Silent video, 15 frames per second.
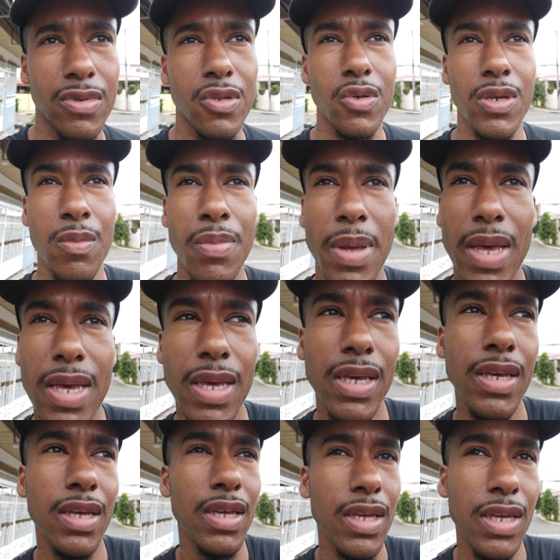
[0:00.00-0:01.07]
you can pay
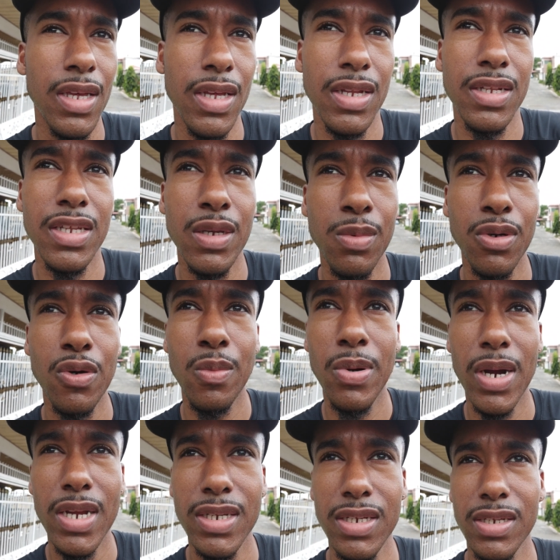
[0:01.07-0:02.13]
typical
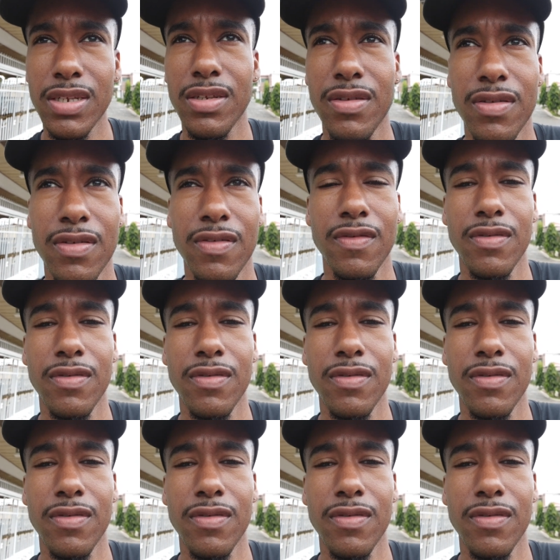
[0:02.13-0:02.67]
prices